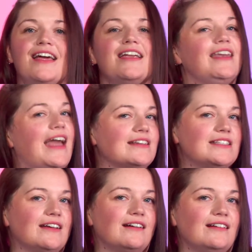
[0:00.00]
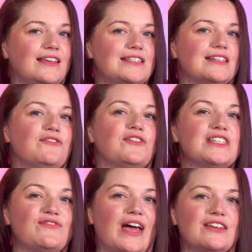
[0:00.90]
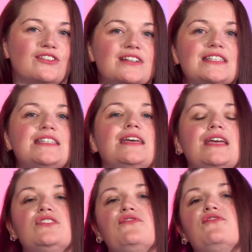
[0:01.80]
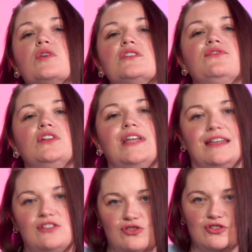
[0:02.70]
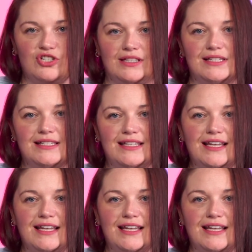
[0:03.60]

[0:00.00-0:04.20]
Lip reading: Next on our list of risk factors is forceful exertions.